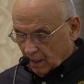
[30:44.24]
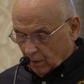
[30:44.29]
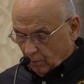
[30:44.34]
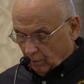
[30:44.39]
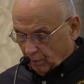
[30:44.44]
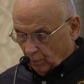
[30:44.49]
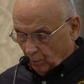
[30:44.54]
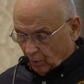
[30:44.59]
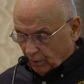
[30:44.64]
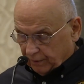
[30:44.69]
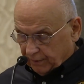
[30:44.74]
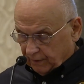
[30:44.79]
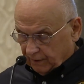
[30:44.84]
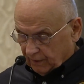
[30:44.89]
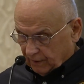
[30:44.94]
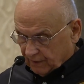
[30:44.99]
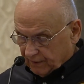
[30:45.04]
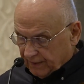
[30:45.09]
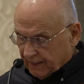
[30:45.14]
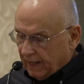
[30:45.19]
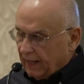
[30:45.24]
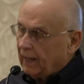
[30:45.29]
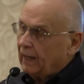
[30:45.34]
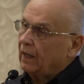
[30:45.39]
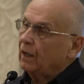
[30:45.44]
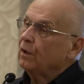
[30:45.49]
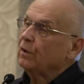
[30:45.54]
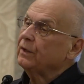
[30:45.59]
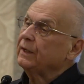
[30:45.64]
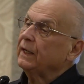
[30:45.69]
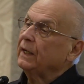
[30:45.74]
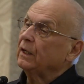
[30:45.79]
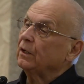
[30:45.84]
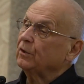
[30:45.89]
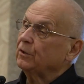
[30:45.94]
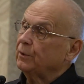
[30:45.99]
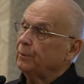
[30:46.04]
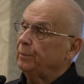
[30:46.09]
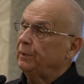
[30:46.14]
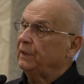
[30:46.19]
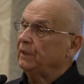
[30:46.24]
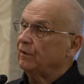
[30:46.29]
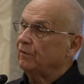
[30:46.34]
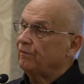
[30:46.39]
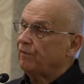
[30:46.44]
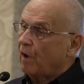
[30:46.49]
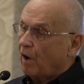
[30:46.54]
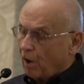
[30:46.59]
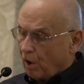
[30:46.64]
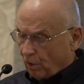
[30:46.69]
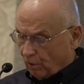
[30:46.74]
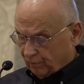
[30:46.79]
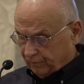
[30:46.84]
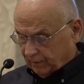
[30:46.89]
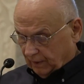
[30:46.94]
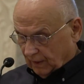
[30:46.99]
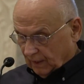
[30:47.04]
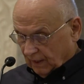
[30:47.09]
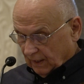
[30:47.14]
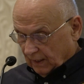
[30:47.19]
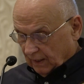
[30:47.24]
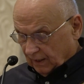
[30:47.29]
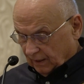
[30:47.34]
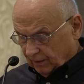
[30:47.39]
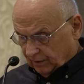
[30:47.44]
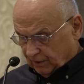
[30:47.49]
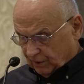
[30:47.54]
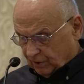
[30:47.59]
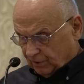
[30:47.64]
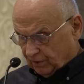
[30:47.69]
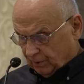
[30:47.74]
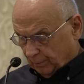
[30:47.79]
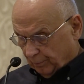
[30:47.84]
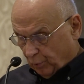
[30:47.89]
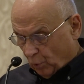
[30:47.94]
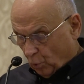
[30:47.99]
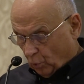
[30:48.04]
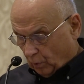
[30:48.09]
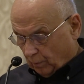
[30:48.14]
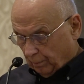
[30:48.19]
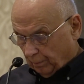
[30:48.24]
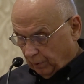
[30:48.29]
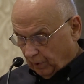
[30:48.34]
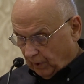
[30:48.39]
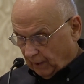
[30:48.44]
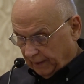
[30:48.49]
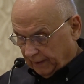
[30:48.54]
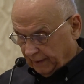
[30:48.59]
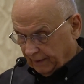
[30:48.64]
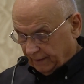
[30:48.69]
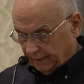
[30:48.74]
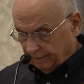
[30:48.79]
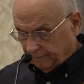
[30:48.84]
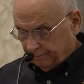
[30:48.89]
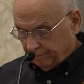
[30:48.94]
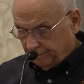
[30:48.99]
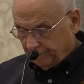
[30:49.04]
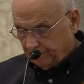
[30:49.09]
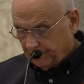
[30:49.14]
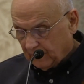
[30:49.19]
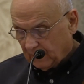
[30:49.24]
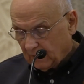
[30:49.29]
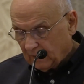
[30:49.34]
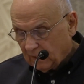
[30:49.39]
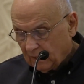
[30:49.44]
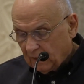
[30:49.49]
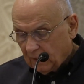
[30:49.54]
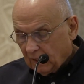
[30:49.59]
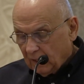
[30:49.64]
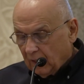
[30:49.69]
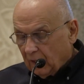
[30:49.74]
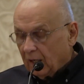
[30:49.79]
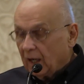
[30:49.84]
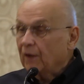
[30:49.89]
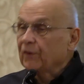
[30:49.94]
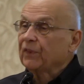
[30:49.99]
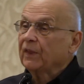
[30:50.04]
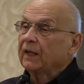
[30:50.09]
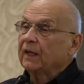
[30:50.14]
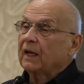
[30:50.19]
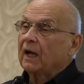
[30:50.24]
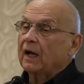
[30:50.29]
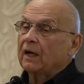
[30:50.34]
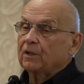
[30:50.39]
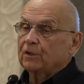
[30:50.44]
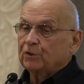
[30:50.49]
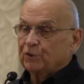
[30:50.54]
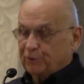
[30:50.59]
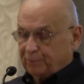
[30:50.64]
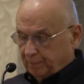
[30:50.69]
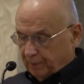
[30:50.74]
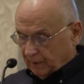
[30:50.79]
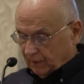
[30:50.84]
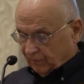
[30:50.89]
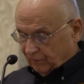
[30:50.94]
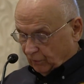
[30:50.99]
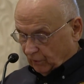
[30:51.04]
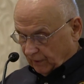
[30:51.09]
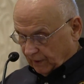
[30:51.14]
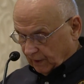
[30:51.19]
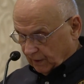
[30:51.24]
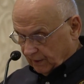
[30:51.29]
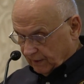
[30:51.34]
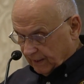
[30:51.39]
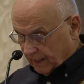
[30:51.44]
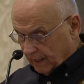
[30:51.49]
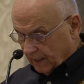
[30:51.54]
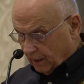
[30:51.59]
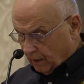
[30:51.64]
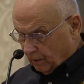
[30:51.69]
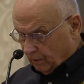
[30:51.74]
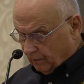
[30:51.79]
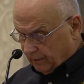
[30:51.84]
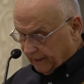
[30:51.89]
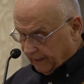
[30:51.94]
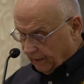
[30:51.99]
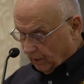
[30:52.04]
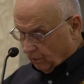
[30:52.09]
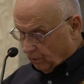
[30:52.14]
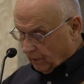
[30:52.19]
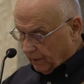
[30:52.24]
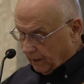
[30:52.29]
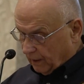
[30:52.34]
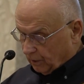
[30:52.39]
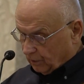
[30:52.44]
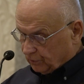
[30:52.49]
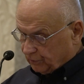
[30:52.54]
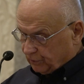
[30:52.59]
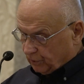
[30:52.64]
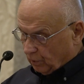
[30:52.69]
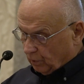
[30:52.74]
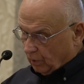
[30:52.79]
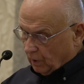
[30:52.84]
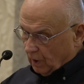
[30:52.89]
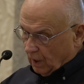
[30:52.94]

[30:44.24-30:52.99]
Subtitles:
We want the entire town to be involved in this important plan. I think I can speak for the entire town council